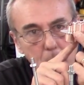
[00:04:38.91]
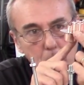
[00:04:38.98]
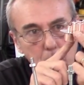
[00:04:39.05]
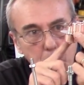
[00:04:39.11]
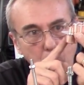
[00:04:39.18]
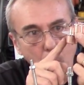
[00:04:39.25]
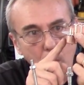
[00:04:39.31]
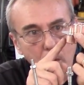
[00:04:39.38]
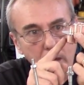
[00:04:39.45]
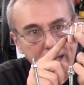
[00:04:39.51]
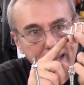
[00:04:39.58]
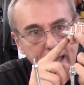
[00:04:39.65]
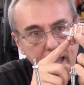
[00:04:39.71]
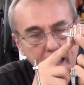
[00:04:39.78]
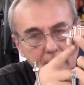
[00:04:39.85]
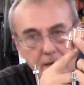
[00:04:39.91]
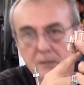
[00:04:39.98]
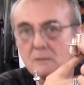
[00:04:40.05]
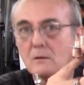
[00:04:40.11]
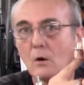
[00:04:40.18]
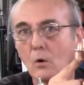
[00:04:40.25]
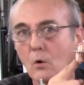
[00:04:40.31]
boil
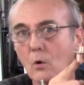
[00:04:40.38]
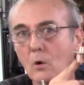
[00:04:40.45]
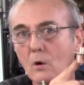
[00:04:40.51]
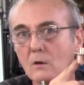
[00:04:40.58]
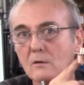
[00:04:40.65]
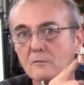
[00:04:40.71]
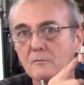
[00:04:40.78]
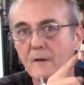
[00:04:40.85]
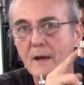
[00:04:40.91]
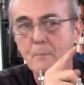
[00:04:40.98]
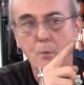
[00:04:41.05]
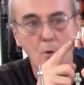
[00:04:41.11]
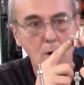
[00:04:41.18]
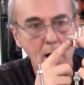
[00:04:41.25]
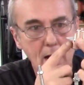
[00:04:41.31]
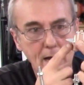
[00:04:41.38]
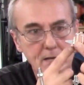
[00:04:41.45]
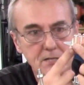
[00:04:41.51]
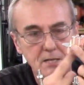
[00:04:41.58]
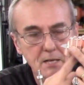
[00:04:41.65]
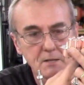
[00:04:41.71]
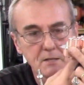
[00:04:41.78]
again or
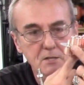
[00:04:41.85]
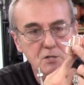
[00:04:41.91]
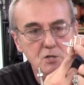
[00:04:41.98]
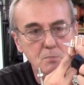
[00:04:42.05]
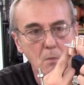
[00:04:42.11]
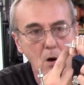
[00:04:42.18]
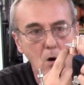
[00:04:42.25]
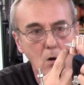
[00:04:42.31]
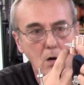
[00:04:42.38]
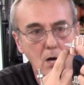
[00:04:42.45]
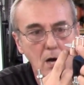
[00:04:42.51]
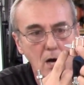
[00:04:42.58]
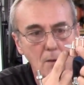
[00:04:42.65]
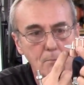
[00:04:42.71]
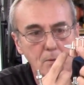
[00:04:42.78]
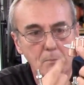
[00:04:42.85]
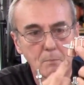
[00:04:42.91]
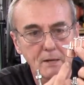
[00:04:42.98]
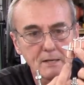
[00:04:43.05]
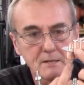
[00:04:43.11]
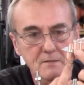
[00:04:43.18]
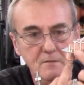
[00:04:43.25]
vaporize in this small cup,
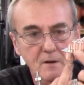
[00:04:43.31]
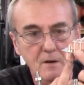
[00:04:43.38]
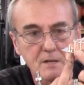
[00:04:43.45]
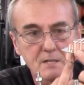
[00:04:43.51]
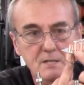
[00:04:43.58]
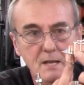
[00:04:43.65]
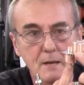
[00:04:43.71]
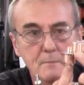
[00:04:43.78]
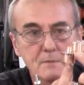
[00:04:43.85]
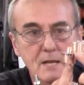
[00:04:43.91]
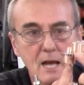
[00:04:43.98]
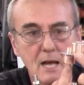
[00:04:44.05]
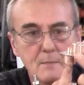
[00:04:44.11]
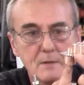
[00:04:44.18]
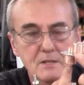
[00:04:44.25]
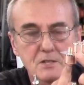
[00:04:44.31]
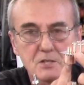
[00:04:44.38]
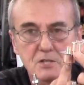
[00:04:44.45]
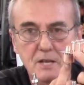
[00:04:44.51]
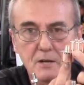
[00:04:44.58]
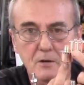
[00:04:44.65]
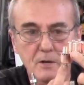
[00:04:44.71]
but in the very same time in the
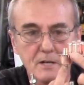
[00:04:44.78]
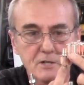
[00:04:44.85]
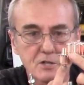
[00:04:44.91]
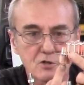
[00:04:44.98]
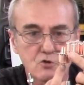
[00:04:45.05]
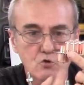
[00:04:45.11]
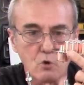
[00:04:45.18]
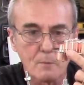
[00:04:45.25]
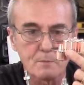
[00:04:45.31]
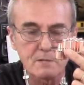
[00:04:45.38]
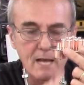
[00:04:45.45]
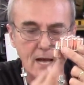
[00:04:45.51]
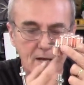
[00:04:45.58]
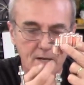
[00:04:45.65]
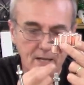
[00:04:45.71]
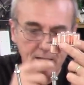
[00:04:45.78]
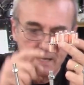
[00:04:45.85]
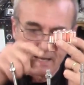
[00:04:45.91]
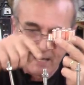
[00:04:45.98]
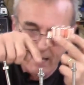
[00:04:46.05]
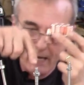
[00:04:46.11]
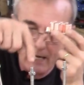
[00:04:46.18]
center, it just drips out
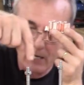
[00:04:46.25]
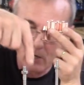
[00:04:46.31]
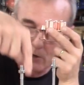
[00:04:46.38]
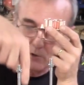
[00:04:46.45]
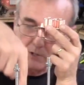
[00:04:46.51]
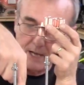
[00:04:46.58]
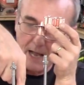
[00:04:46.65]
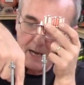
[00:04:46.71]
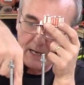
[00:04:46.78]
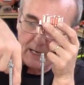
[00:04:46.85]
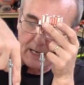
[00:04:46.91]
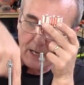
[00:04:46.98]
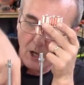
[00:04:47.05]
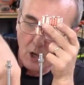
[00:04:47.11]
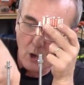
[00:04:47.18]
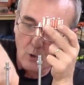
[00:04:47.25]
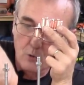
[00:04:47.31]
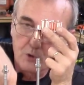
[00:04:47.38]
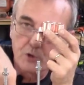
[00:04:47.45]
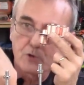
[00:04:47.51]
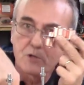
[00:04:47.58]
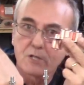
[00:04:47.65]
and it goes down and it
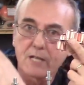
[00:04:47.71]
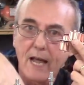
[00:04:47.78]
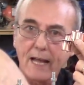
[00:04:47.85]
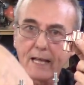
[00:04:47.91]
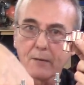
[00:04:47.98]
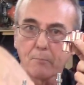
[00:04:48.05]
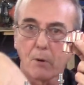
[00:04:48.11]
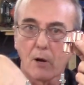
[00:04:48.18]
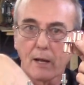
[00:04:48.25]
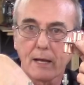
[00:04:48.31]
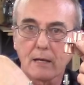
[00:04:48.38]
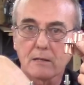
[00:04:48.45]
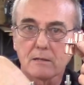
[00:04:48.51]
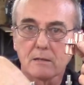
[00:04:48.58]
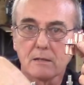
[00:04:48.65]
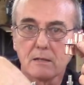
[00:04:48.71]
loads your second plate.